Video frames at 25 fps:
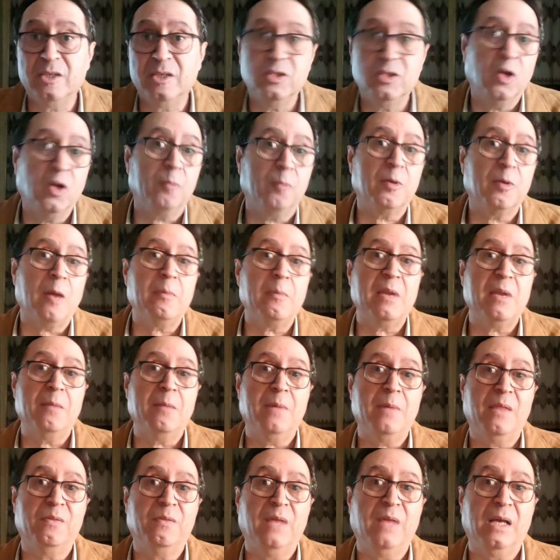no problem
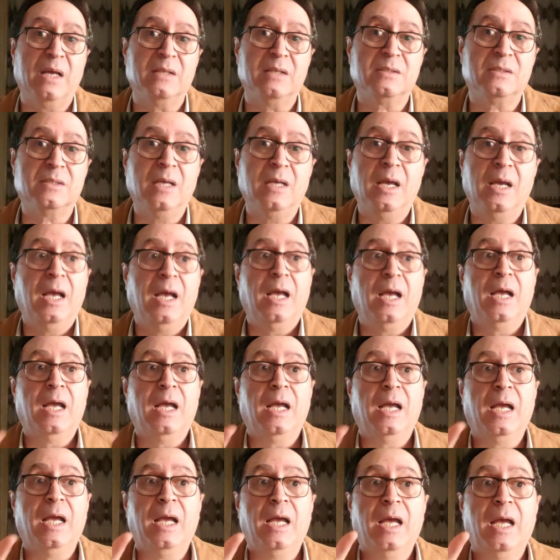in this.
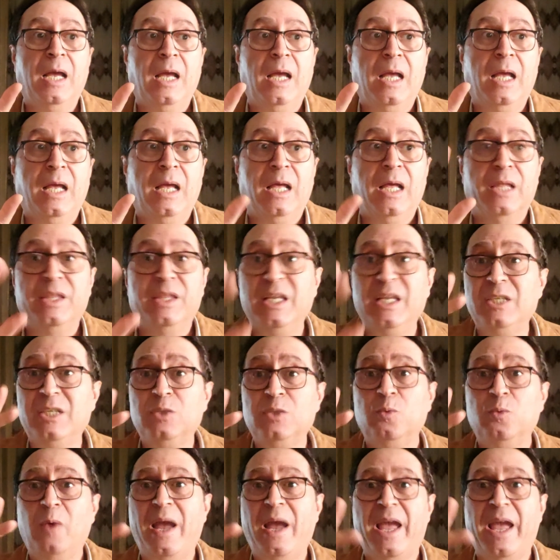
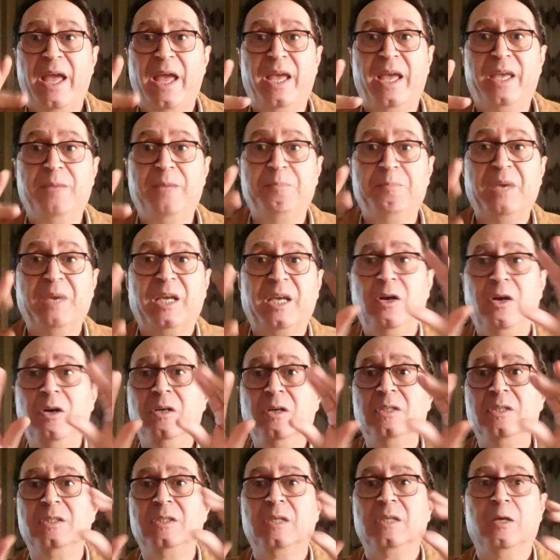This way,
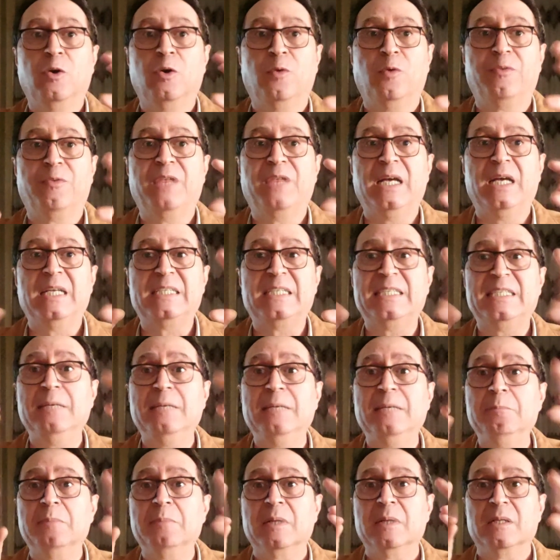because of the
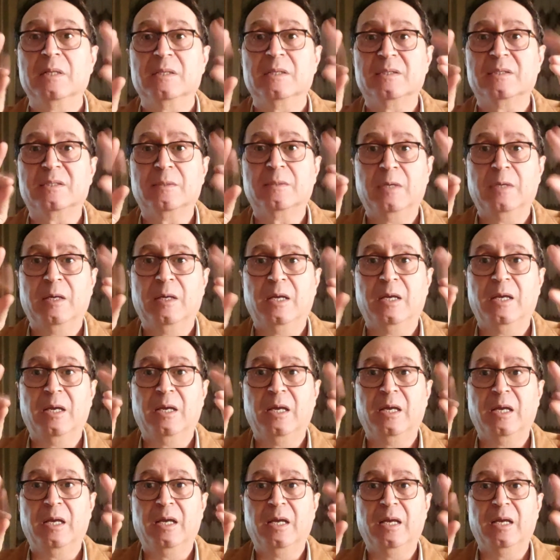timbals
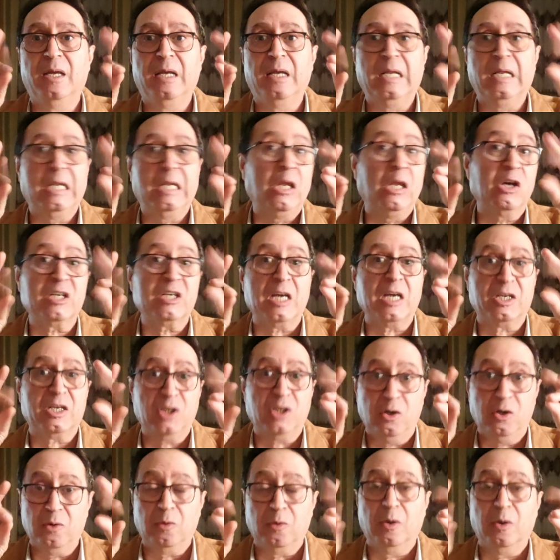long
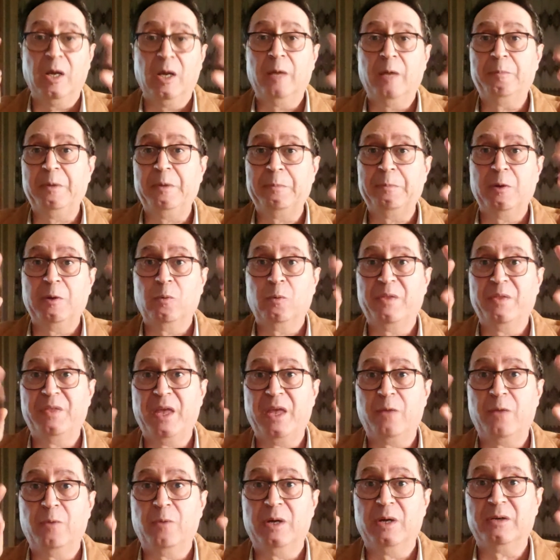ago, people when
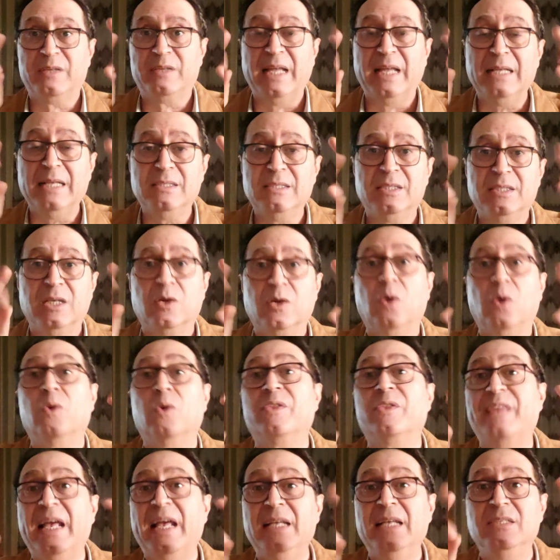they were dancing or
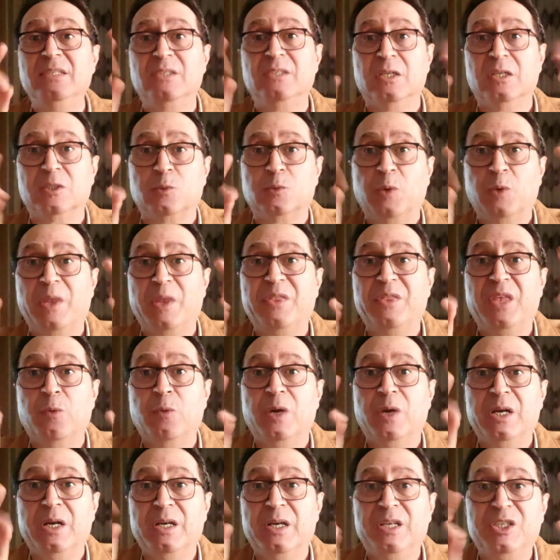dancers when they
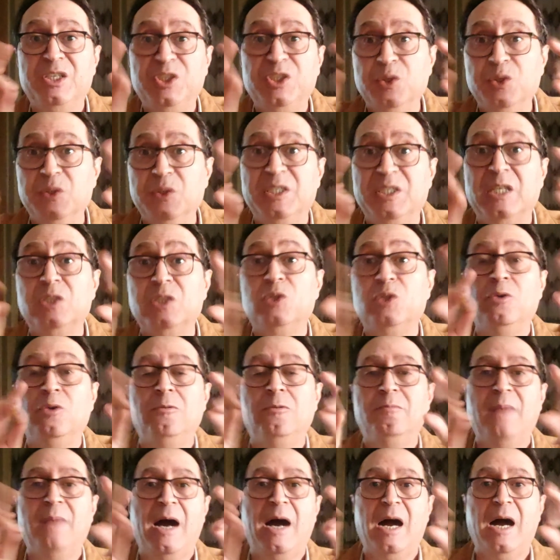were using
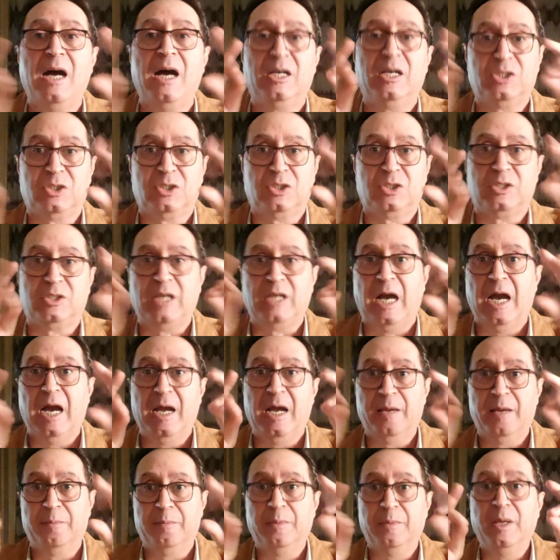too much
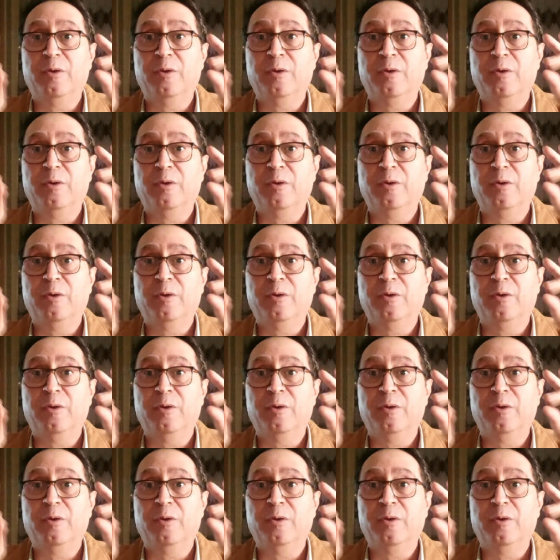time,